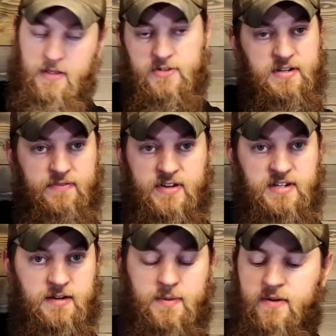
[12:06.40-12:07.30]
the other stuff I
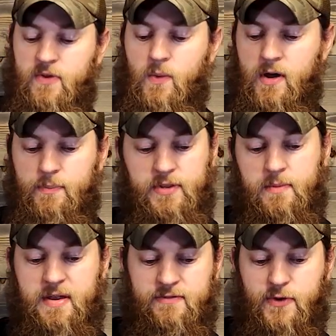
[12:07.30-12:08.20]
talked about if you want, but the
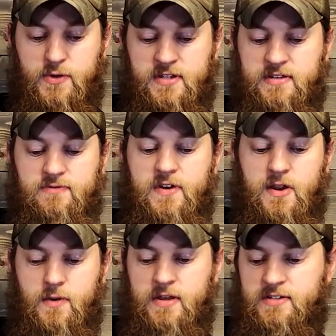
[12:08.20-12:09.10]
main focus of this
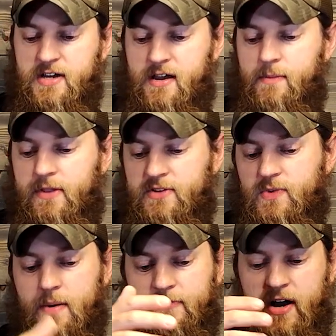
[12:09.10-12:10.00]
video is talking about the
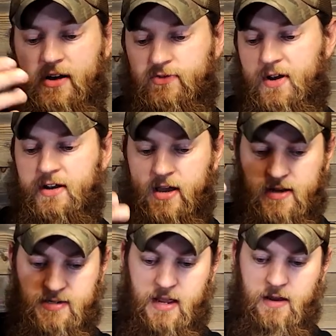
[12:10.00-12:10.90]
Swampfox red
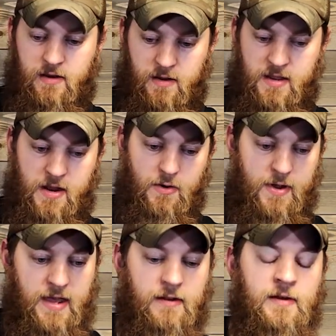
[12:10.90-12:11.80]
dot and
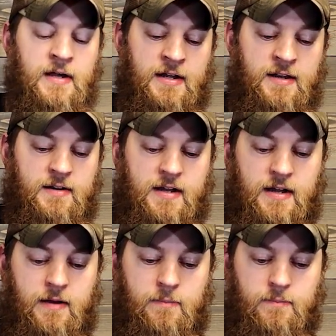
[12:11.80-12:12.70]
Arrowhead.
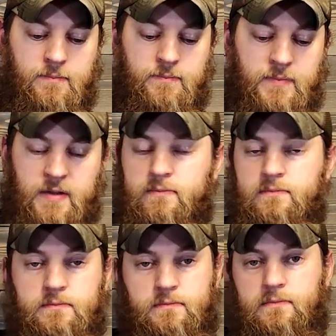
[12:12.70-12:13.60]
Yeah,
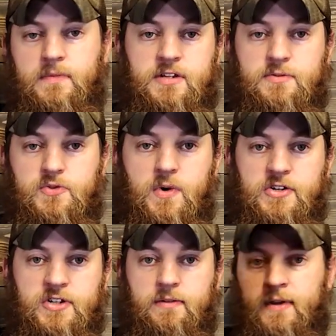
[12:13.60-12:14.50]
thanks so much for
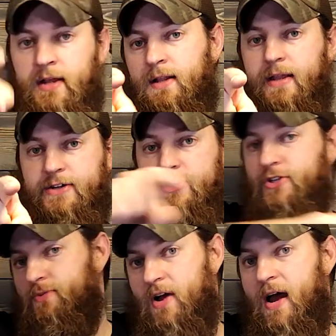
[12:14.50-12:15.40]
watching. Like, share,
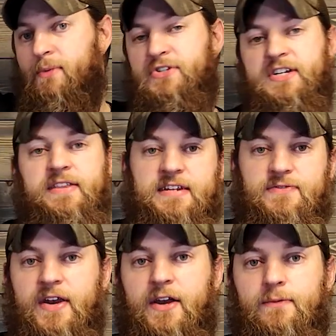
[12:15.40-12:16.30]
subscribe. We'll see you in the next
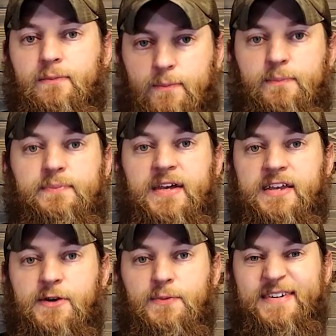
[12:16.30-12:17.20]
video. Thank
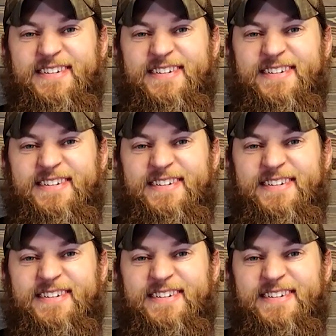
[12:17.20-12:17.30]
you.